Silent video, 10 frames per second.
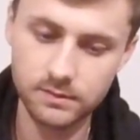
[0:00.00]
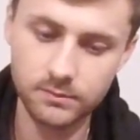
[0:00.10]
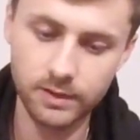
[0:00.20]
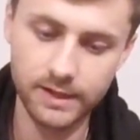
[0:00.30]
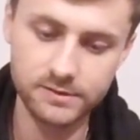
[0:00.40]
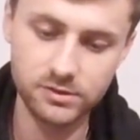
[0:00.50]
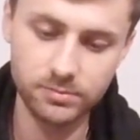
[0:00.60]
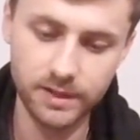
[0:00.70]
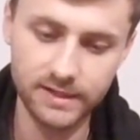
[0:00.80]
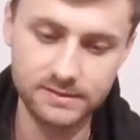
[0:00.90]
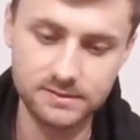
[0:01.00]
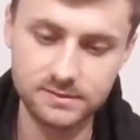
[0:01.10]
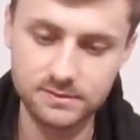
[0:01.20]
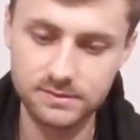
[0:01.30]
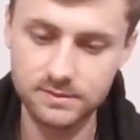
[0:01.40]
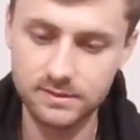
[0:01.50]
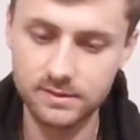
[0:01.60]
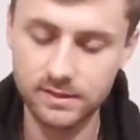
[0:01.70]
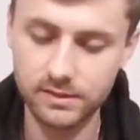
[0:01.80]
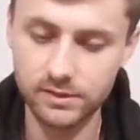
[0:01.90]
we got 2 packs
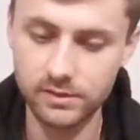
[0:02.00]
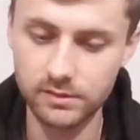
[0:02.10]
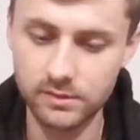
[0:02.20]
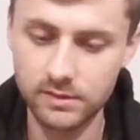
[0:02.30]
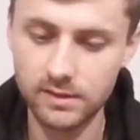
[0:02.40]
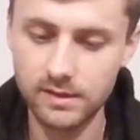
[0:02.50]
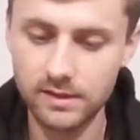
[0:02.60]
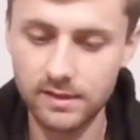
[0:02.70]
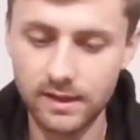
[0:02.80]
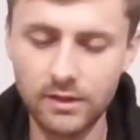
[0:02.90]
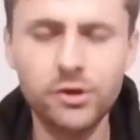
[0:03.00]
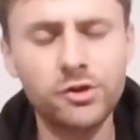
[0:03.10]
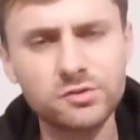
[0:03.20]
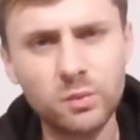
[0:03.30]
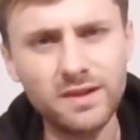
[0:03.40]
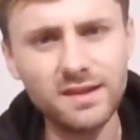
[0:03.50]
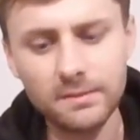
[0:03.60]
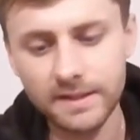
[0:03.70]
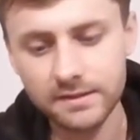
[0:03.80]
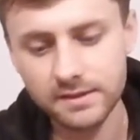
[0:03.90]
in here. I don't know, there's one thing
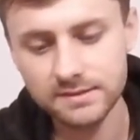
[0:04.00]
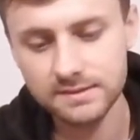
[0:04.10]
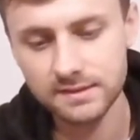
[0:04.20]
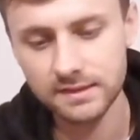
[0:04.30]
about these,